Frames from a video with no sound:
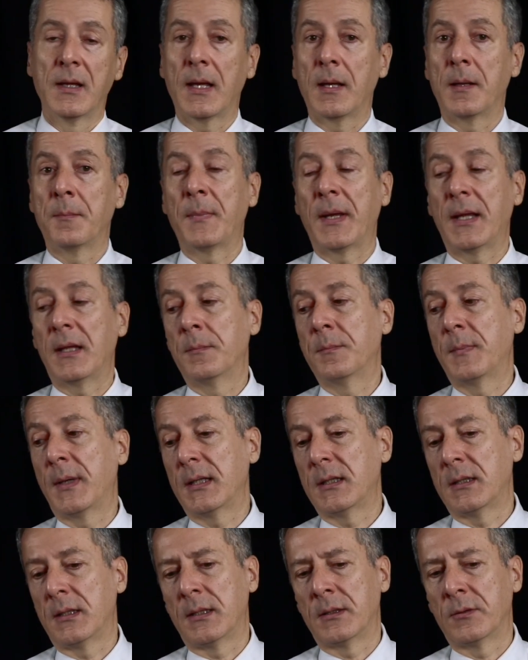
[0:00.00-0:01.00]
Yeah, in
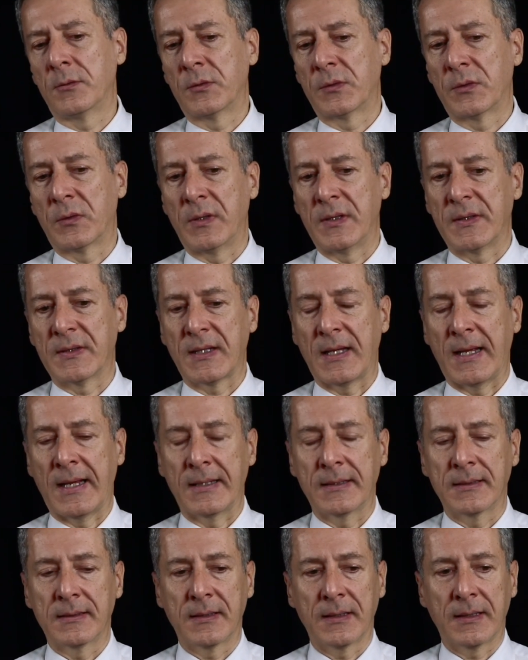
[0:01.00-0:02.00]
many industries.
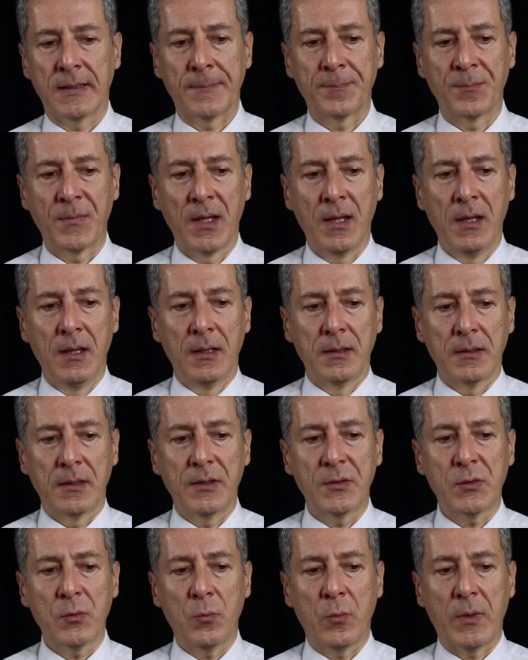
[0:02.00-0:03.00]
And the
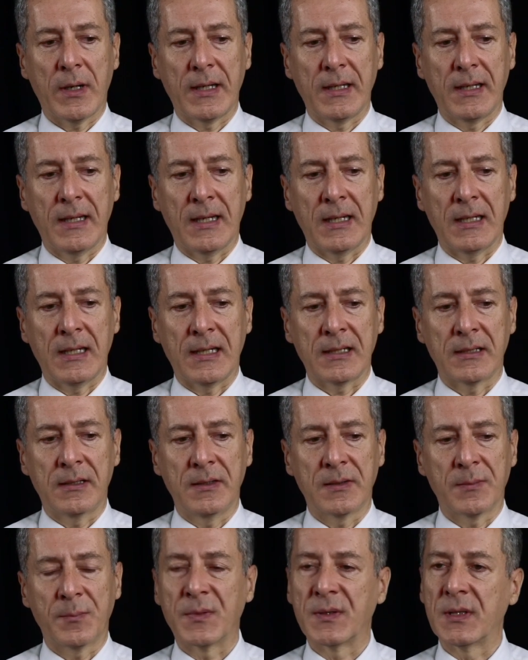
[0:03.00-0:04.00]
reason why I like
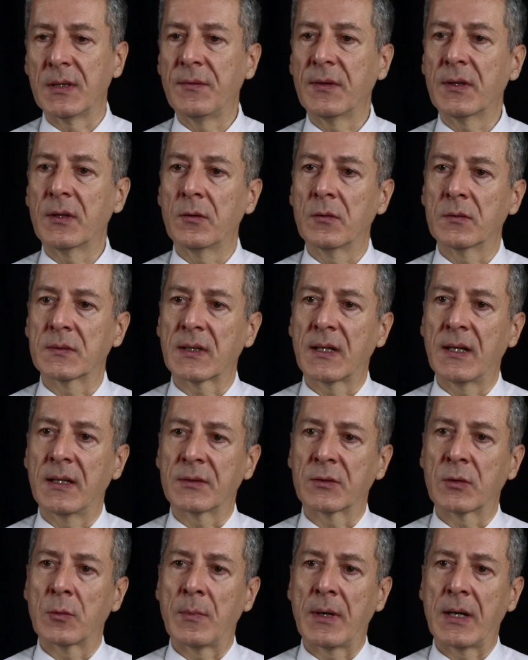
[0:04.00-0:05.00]
this specific use
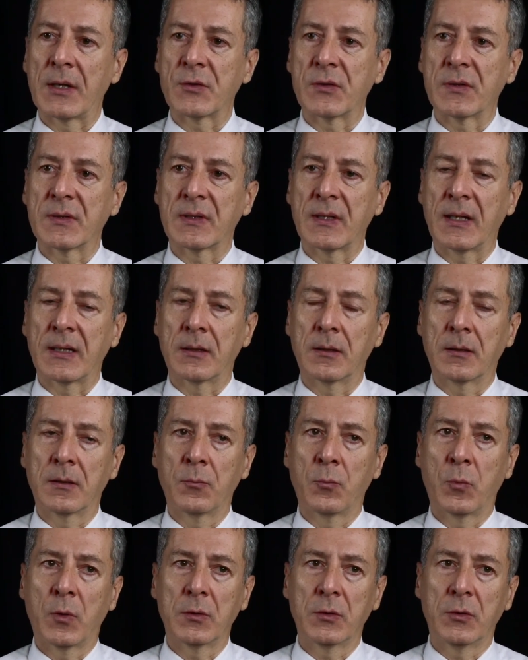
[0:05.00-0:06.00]
case so much is that
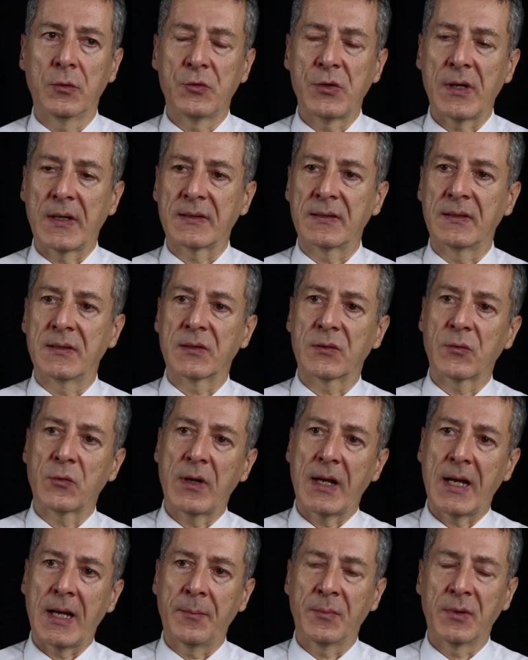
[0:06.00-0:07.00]
what you just
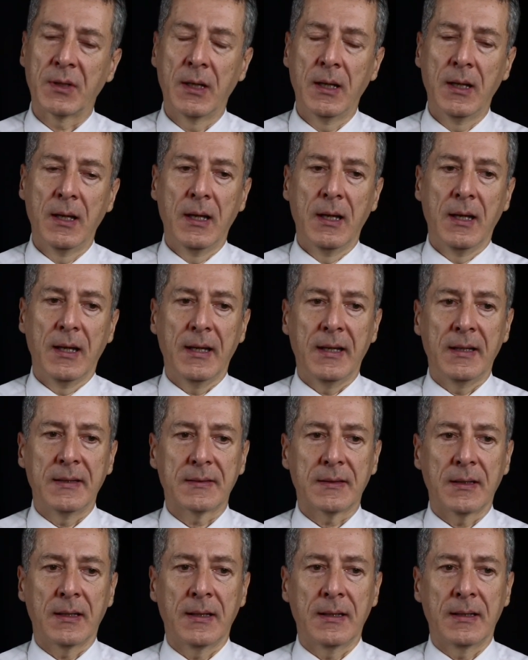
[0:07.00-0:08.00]
described
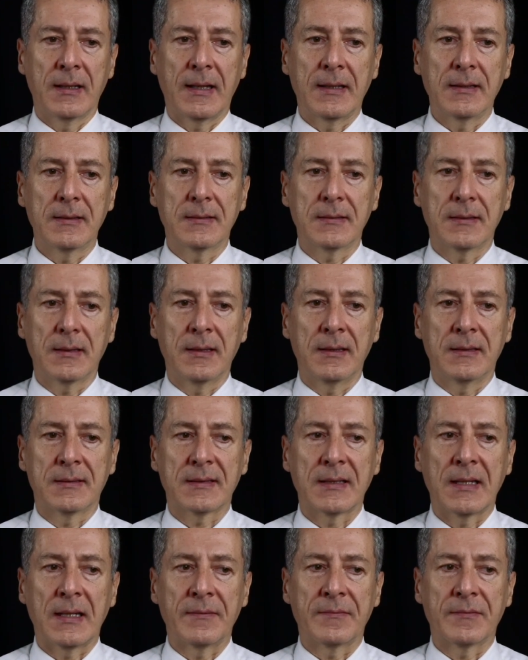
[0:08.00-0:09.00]
is a lens
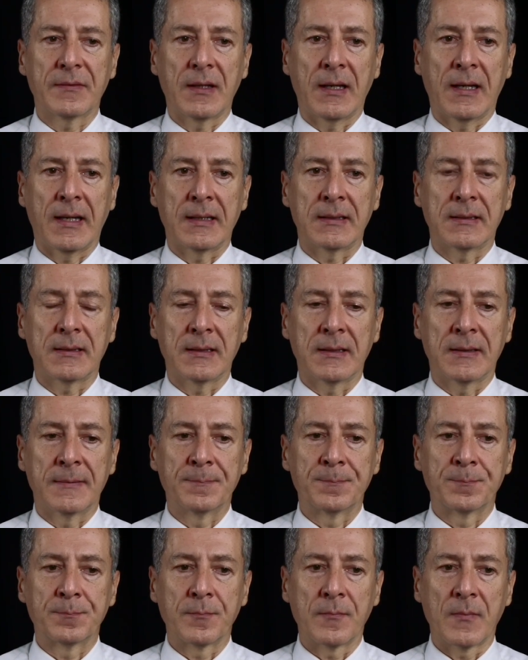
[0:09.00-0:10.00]
itself at
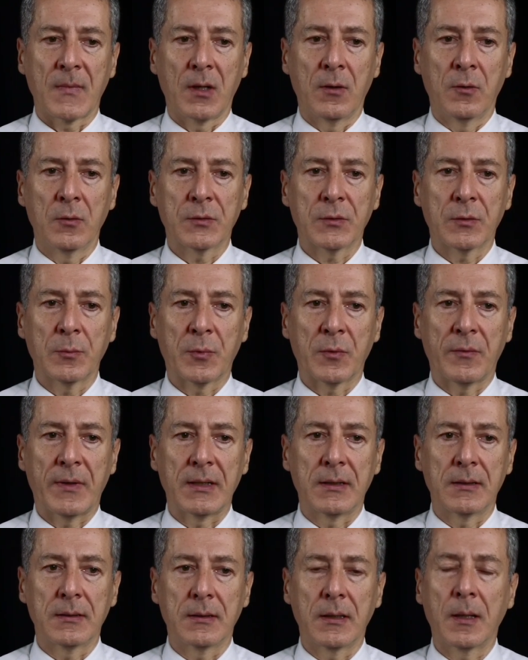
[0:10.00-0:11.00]
also
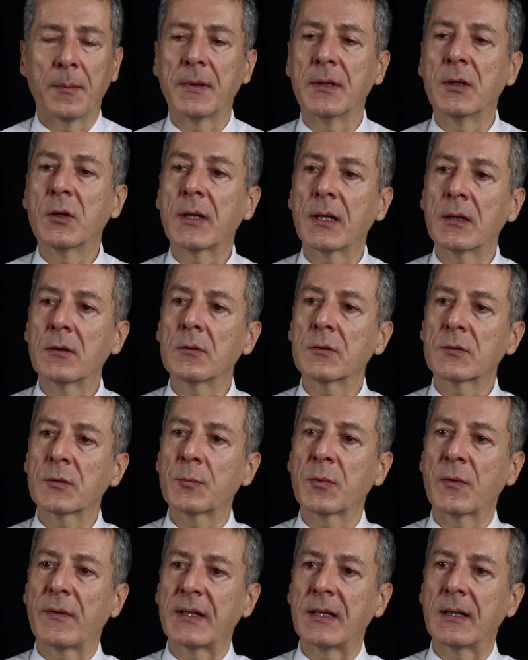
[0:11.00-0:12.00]
providing, you can also
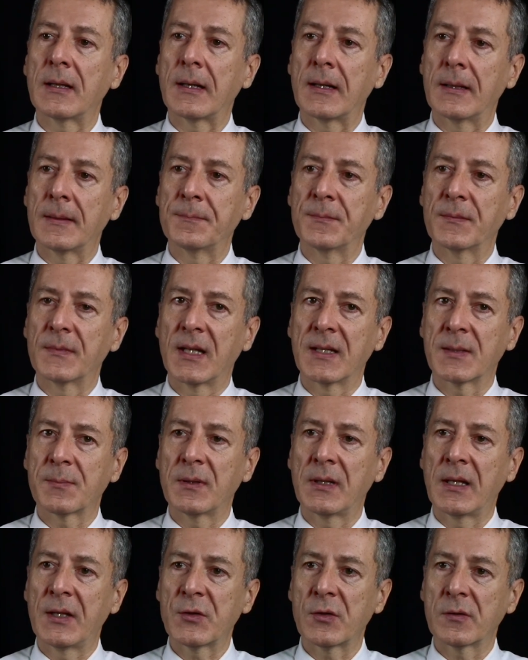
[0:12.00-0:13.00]
provide
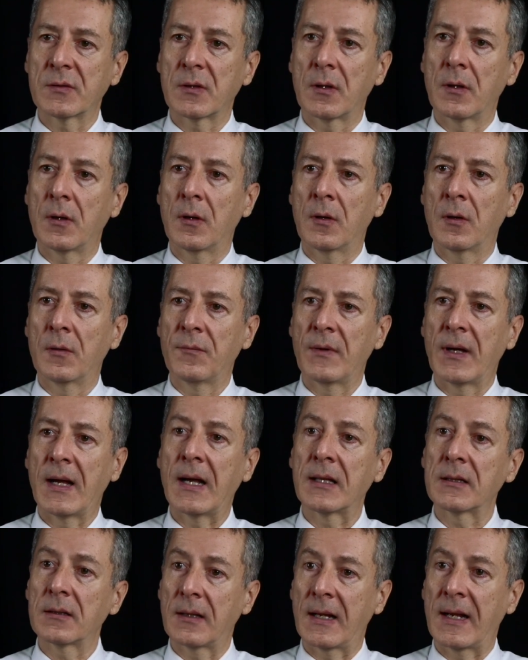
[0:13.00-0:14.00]
explanations of
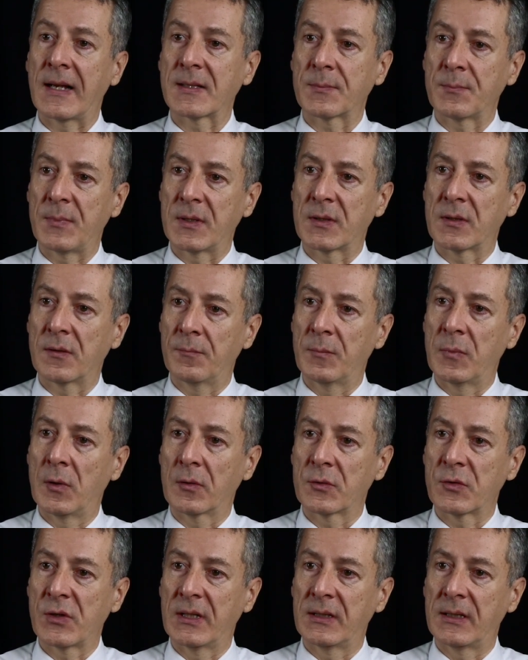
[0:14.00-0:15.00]
other aspects of
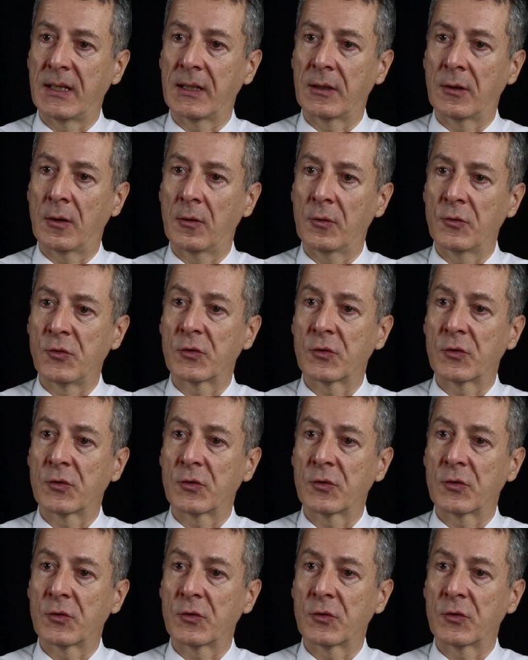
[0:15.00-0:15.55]
blockchain technology.